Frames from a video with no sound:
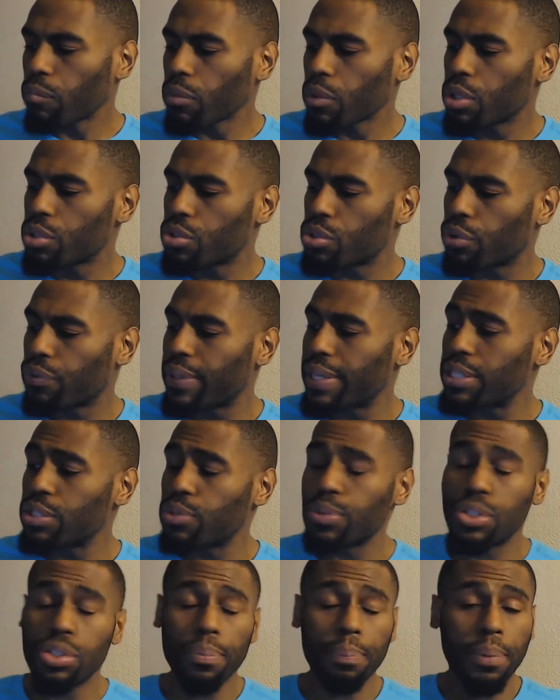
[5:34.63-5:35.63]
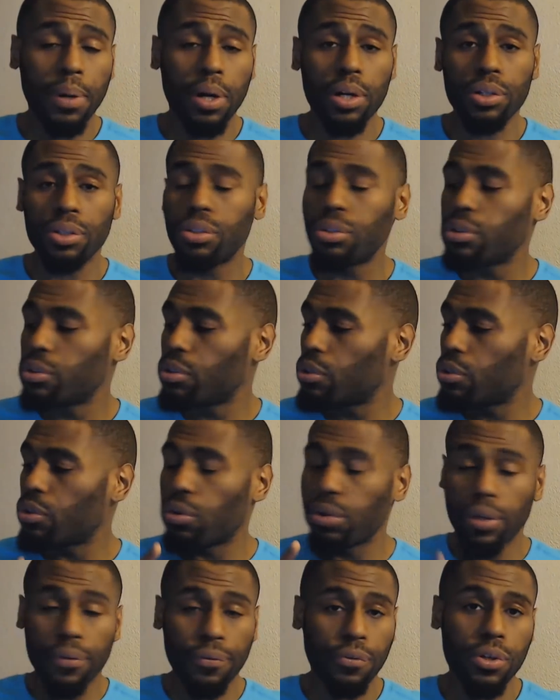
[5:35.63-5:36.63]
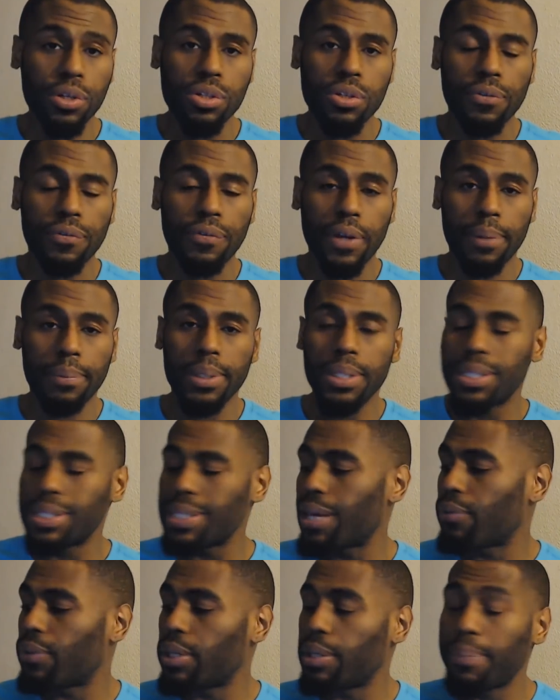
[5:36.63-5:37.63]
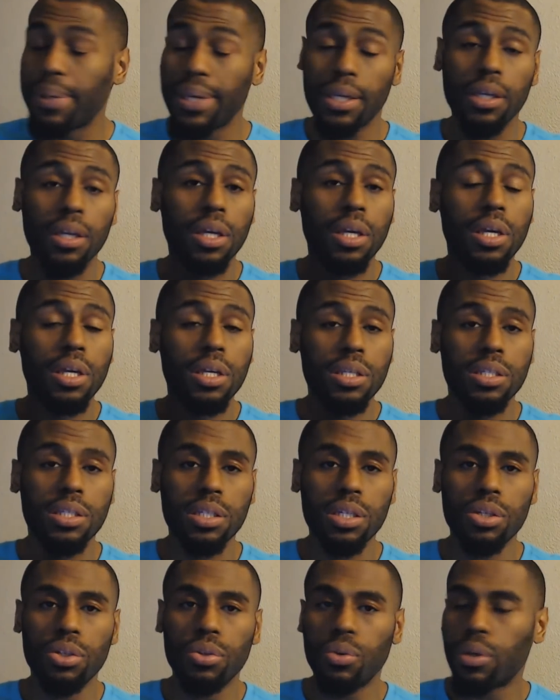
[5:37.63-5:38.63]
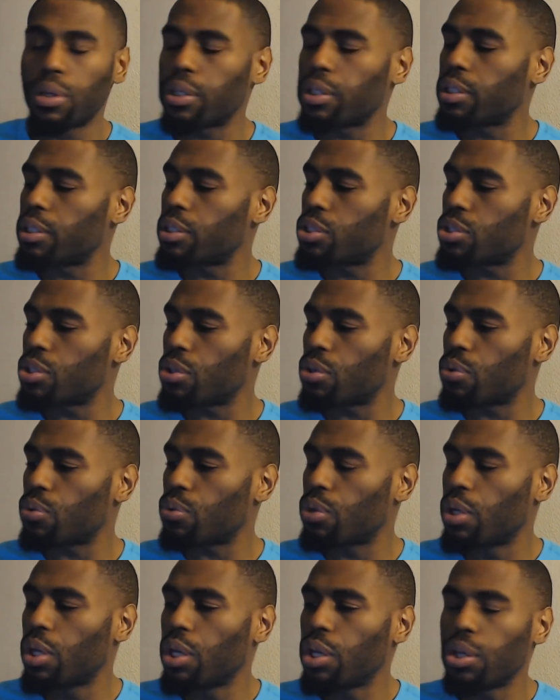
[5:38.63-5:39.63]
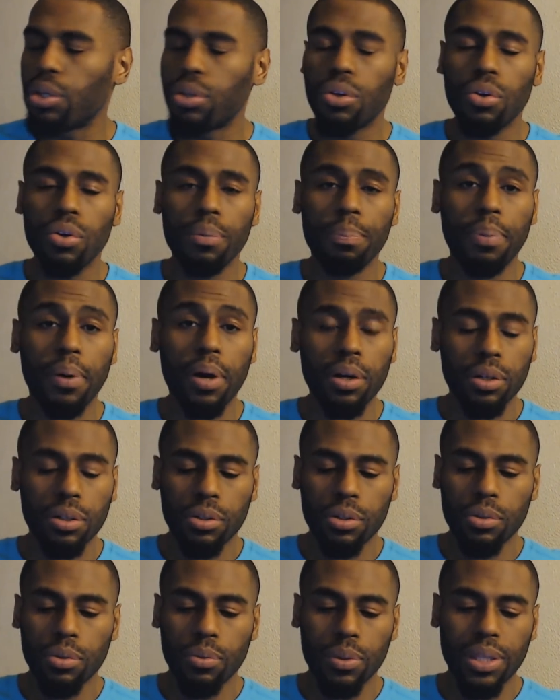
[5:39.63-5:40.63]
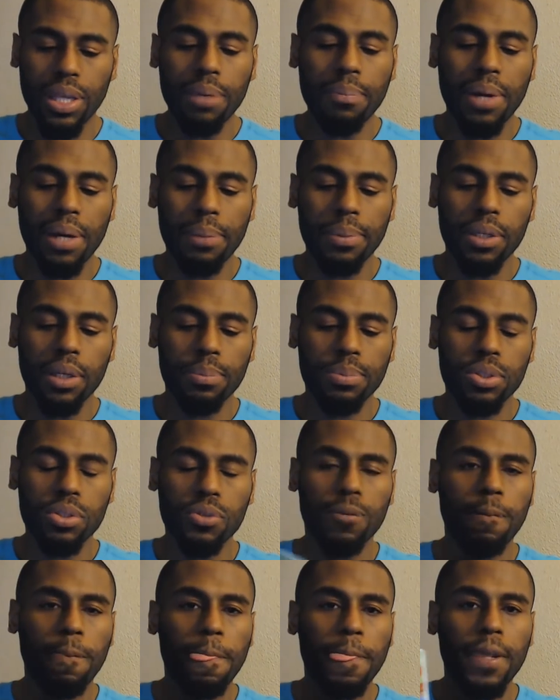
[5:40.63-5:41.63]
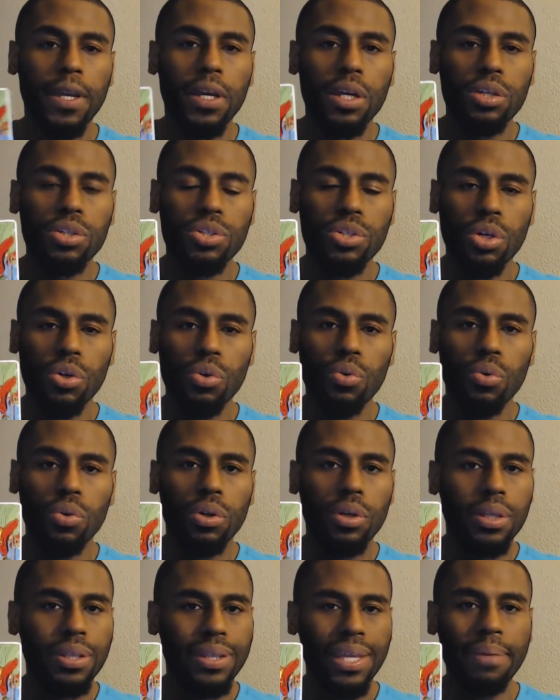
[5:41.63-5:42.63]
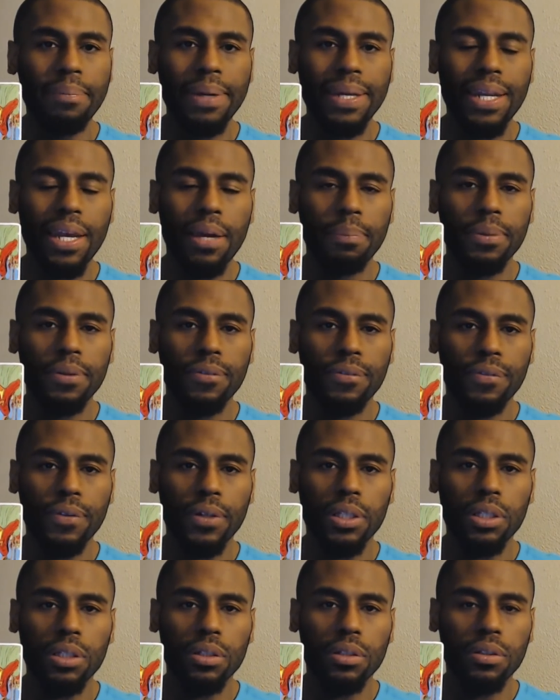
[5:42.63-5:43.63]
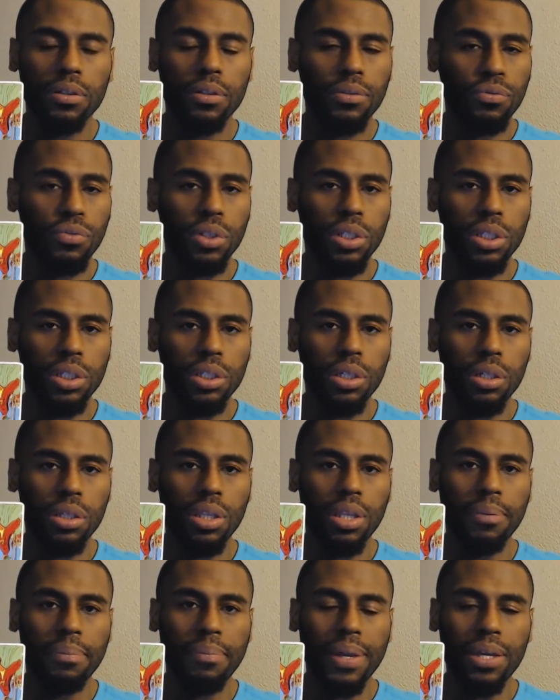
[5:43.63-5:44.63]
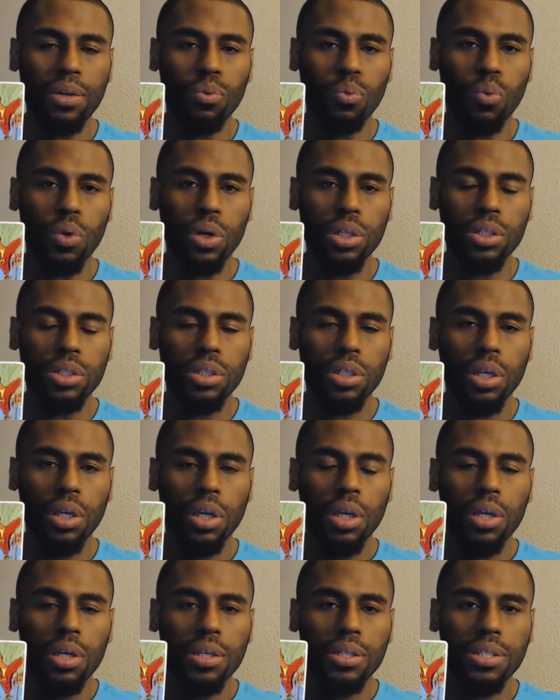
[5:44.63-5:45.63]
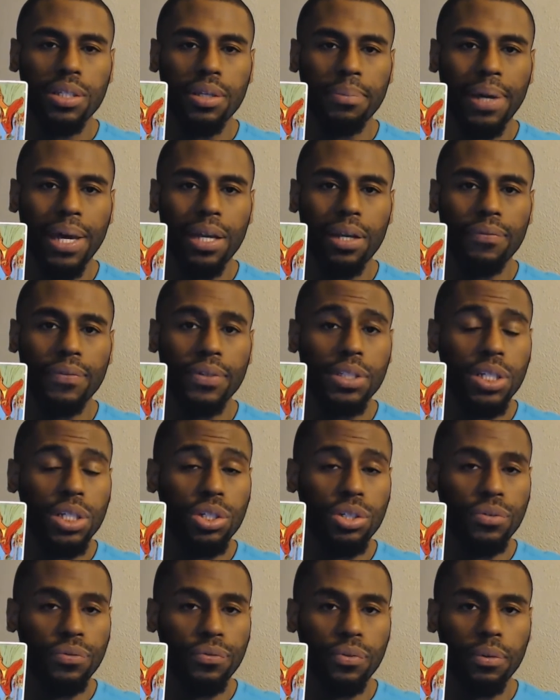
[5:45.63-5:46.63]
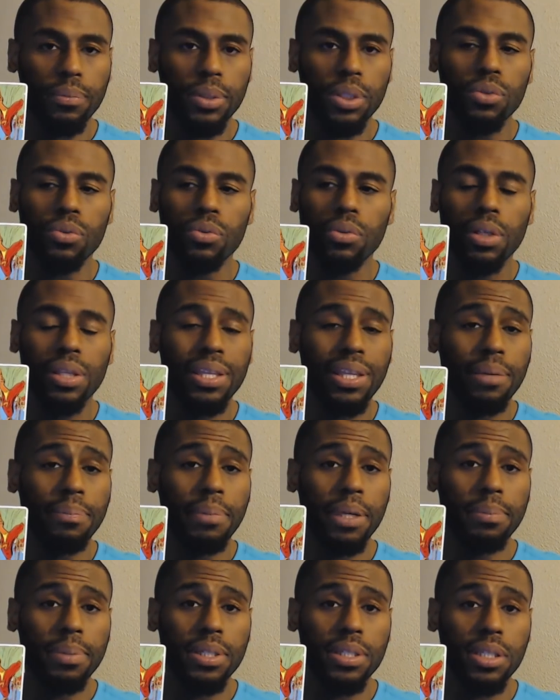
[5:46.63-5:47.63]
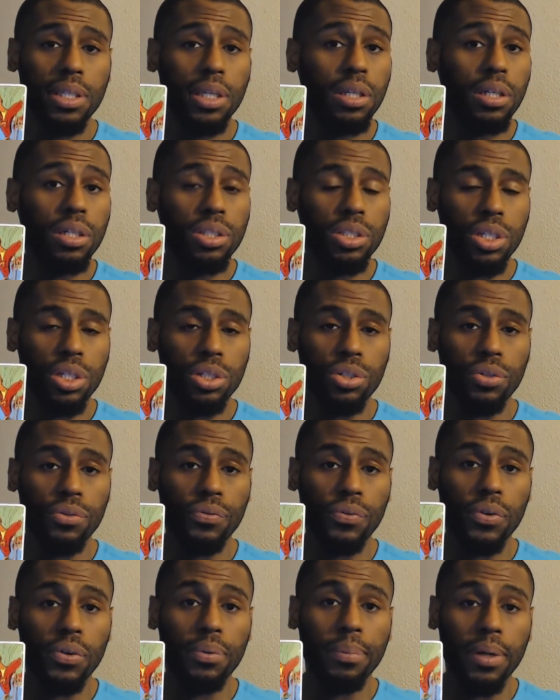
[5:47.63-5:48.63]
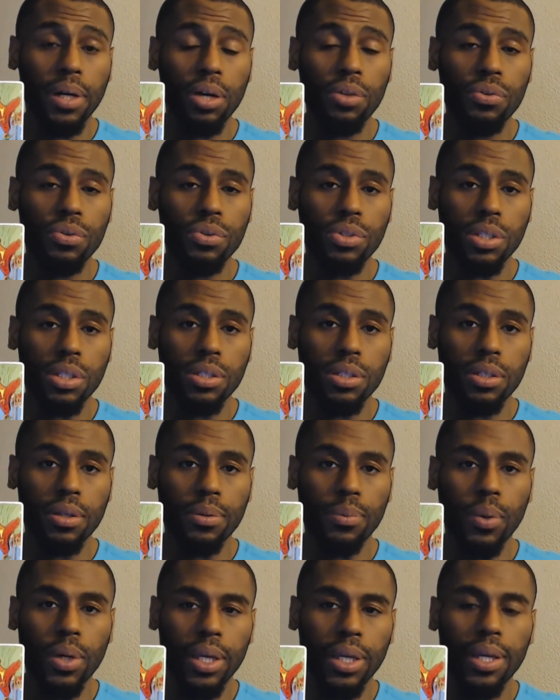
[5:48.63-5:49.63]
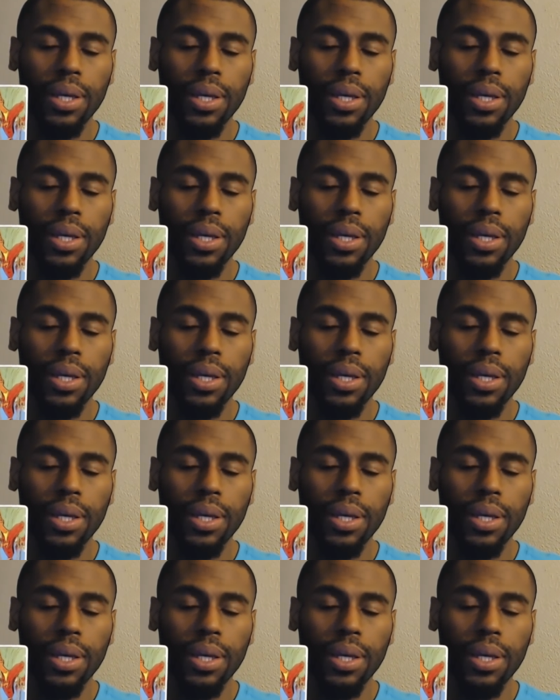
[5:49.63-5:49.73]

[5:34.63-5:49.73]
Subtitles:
So that's what your partner or your friends or family, that's how they may see you, right? So your partner, what they might be up to. So they may not be feeling really good. They may want some kind of attention from you. They may be seeking attention from others in some way.